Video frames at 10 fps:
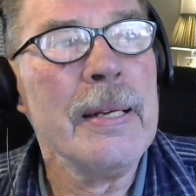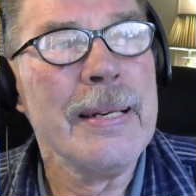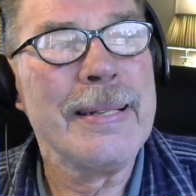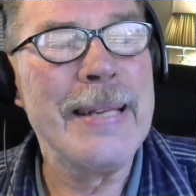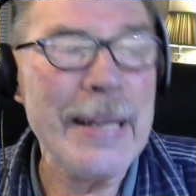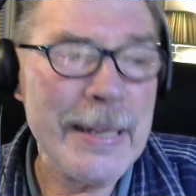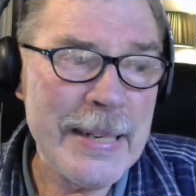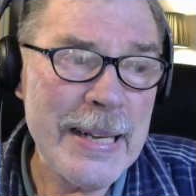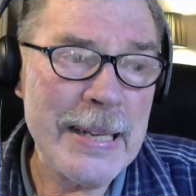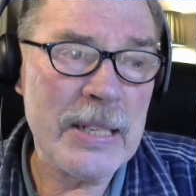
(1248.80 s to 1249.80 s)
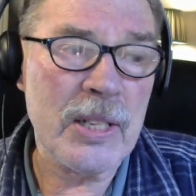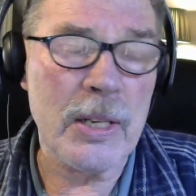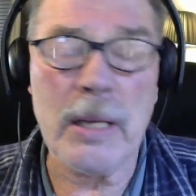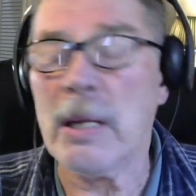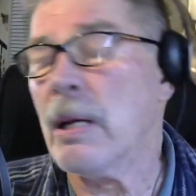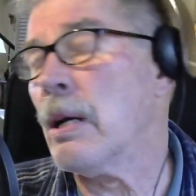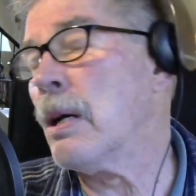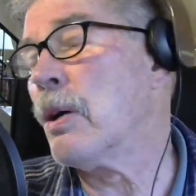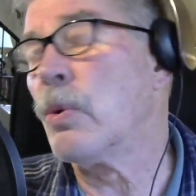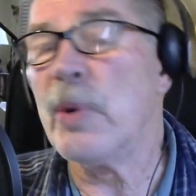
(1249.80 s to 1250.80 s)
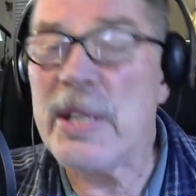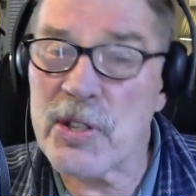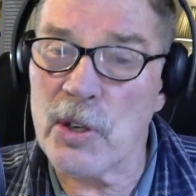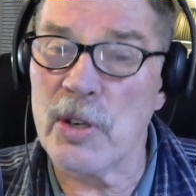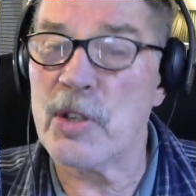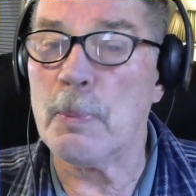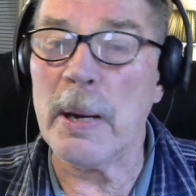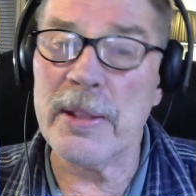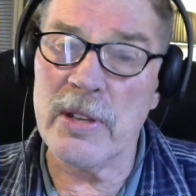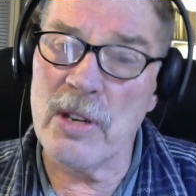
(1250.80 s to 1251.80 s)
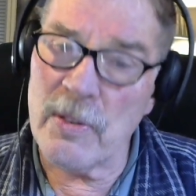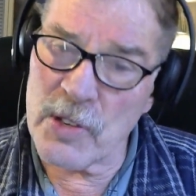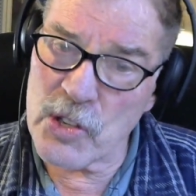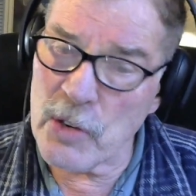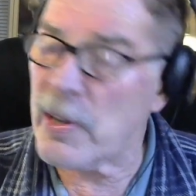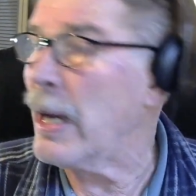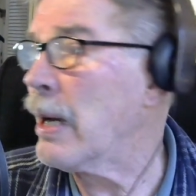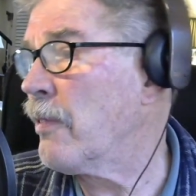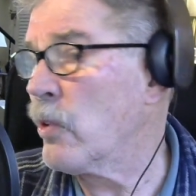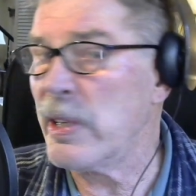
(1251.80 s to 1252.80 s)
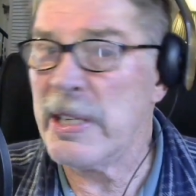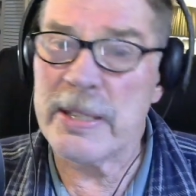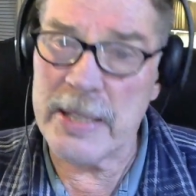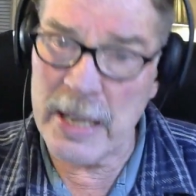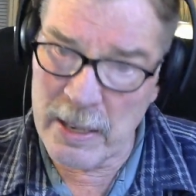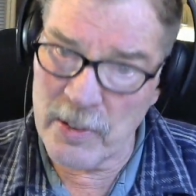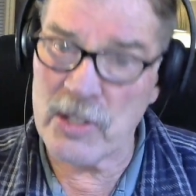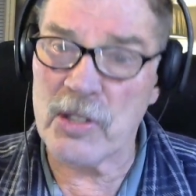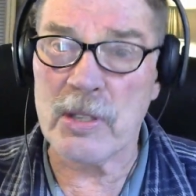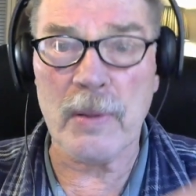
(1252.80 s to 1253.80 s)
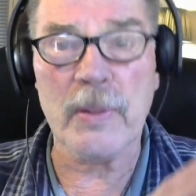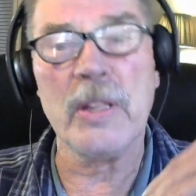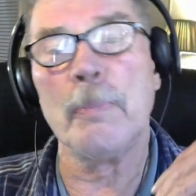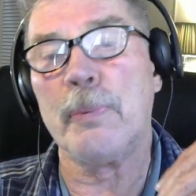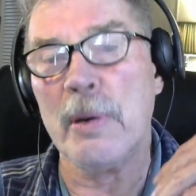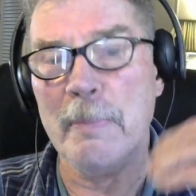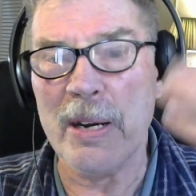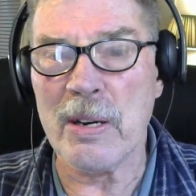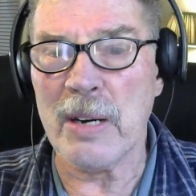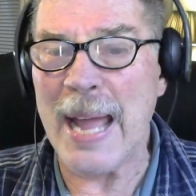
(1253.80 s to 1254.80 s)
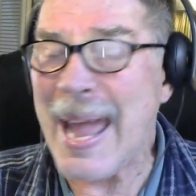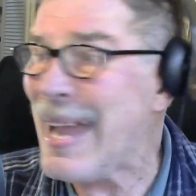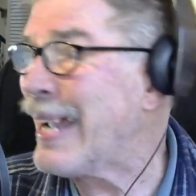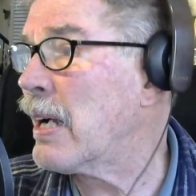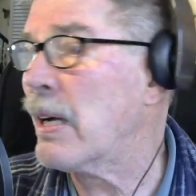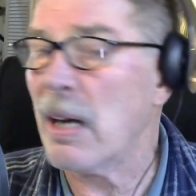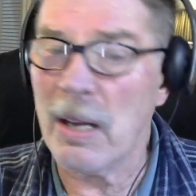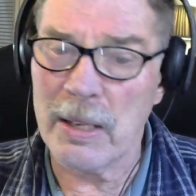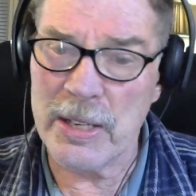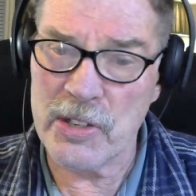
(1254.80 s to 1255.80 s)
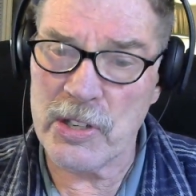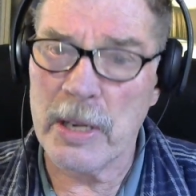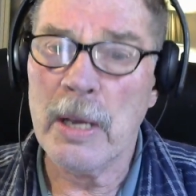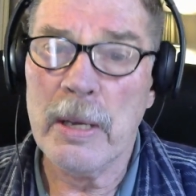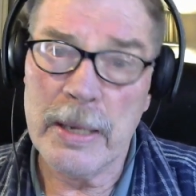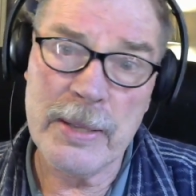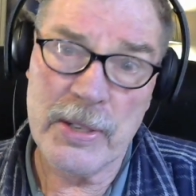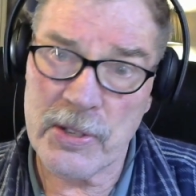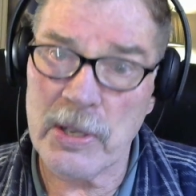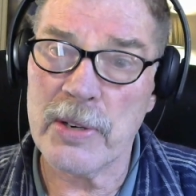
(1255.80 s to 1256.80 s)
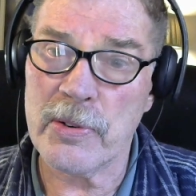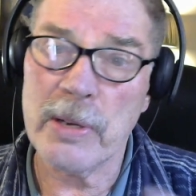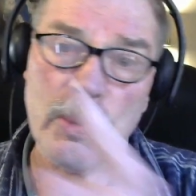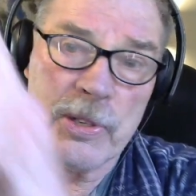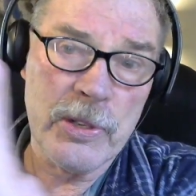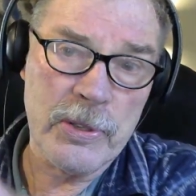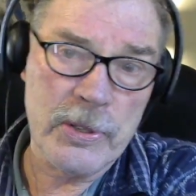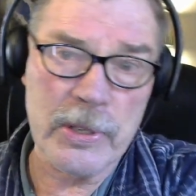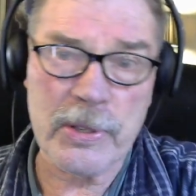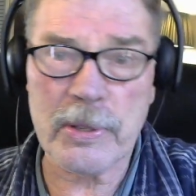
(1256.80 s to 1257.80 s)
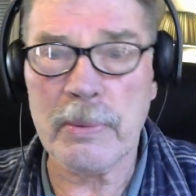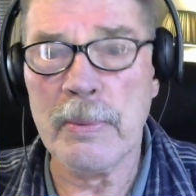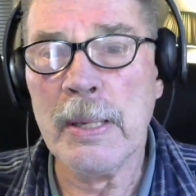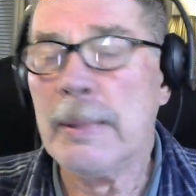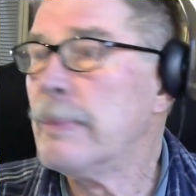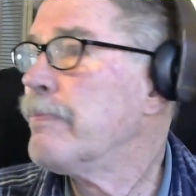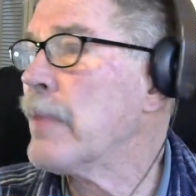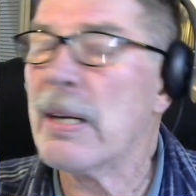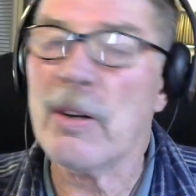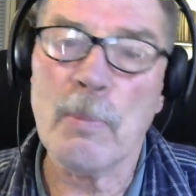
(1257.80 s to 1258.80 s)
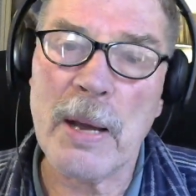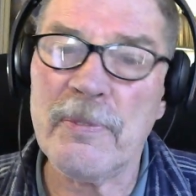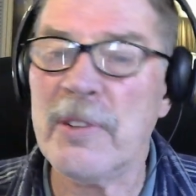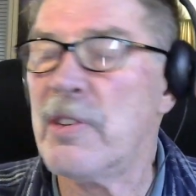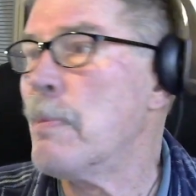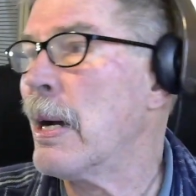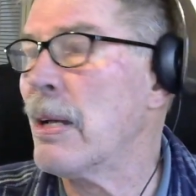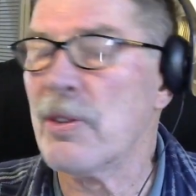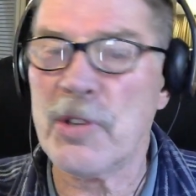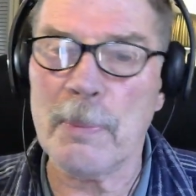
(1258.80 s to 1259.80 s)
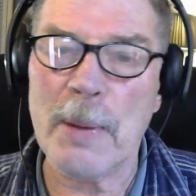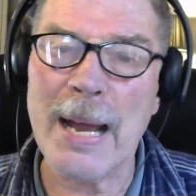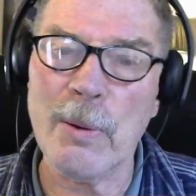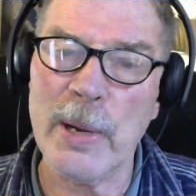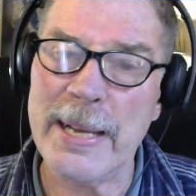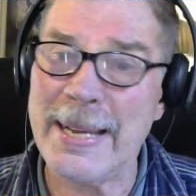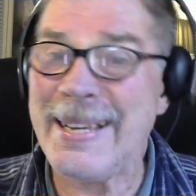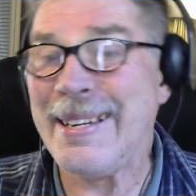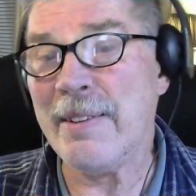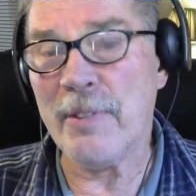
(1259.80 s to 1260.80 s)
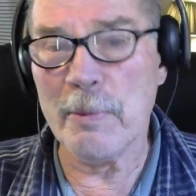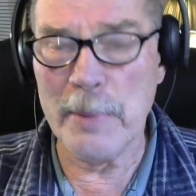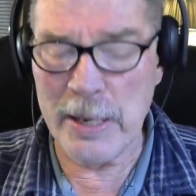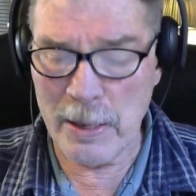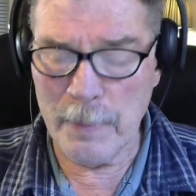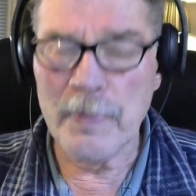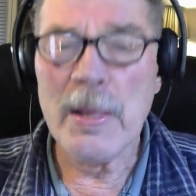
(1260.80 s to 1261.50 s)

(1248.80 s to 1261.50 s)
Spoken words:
techniques researched by the University of California at Davis, the premier ag college in this country, which is just, I don't know, about 50 miles up Highway 80 from here.